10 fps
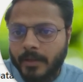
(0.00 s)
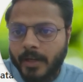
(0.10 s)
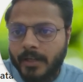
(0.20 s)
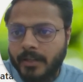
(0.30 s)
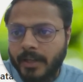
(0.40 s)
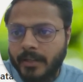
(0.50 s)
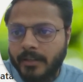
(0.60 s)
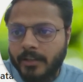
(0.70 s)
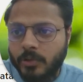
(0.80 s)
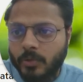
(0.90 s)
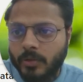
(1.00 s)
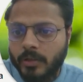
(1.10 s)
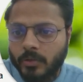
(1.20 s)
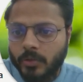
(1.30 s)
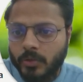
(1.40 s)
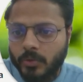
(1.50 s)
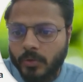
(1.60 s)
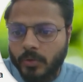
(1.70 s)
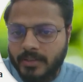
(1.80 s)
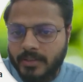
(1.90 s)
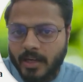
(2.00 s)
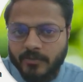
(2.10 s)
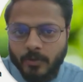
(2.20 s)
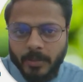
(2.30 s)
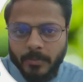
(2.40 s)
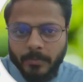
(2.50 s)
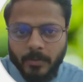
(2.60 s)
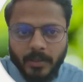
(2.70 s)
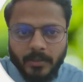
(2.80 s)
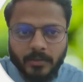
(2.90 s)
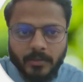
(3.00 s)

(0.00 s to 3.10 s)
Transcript: right? And then you are good to go. It starts from April month,